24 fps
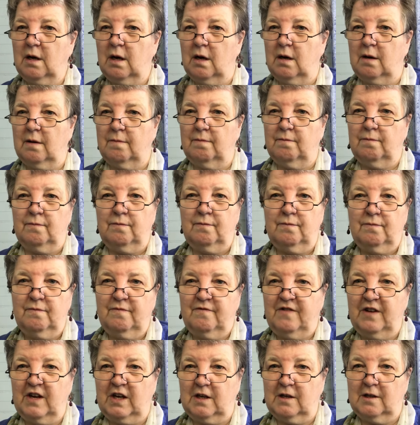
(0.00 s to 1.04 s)
um,
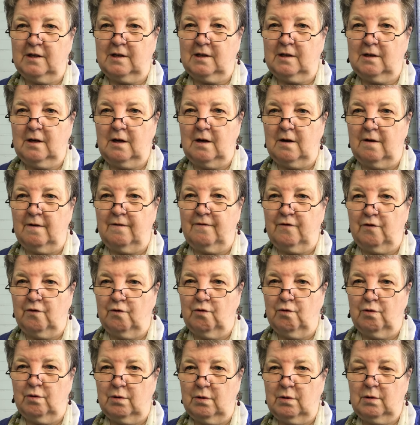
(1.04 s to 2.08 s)
figures, you know,
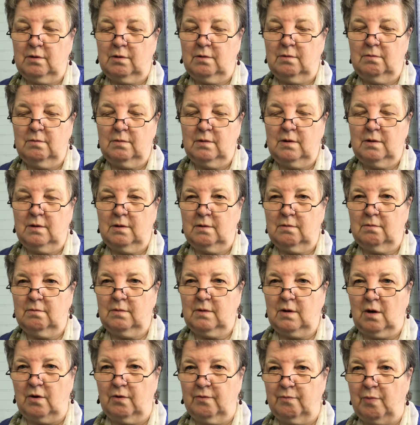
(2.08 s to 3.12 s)
for
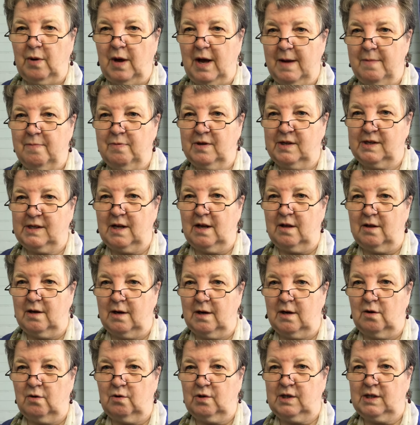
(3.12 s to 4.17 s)
on paper so that
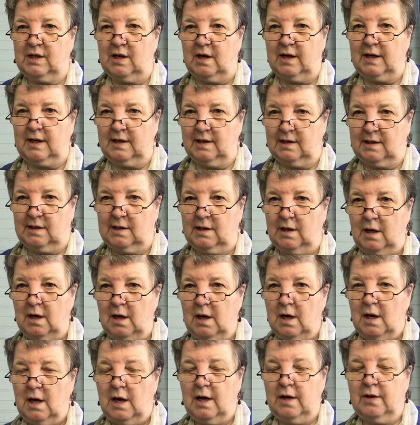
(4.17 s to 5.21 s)
it looks like it's
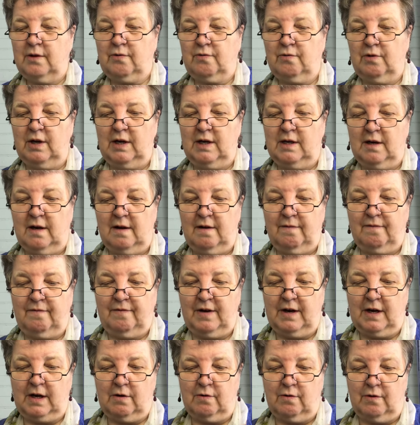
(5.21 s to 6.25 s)
a 3D
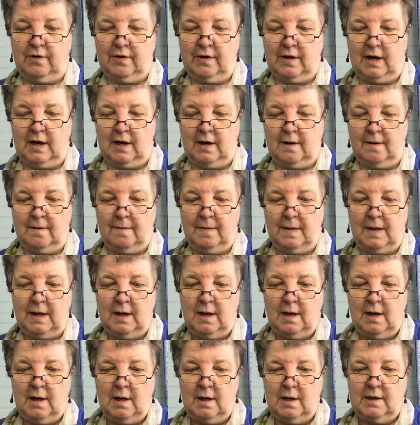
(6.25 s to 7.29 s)
figure on there.
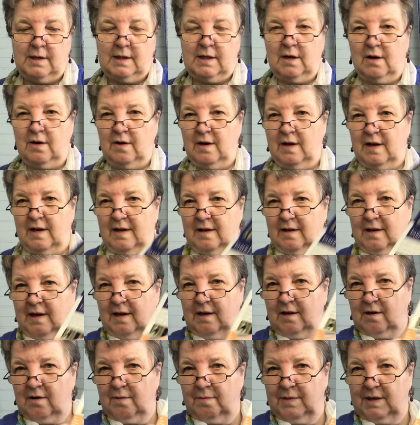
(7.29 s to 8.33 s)
So and
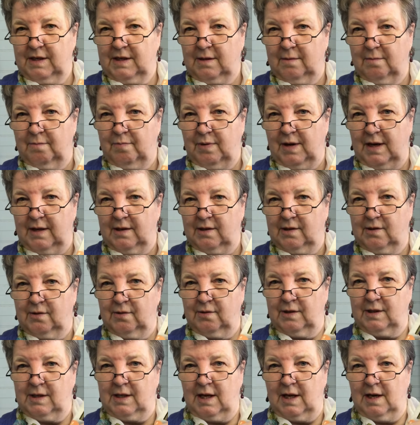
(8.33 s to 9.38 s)
he got me some
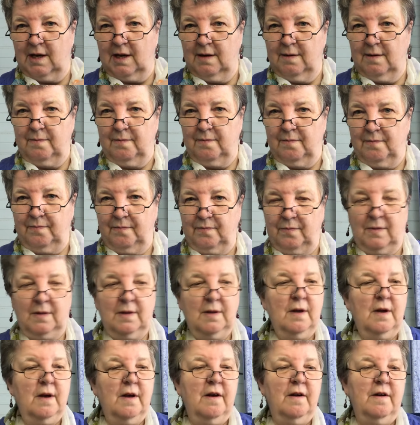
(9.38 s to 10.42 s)
pencils there,
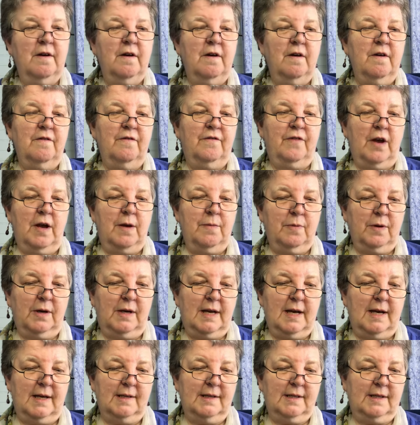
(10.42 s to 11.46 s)

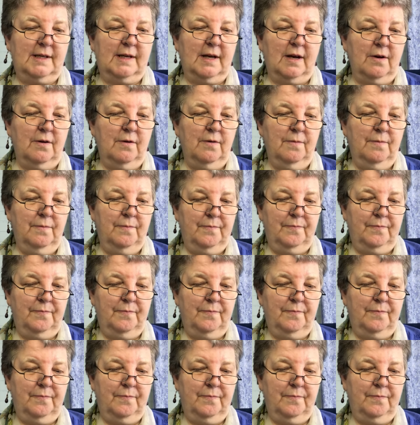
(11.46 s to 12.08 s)
Faber-Castell.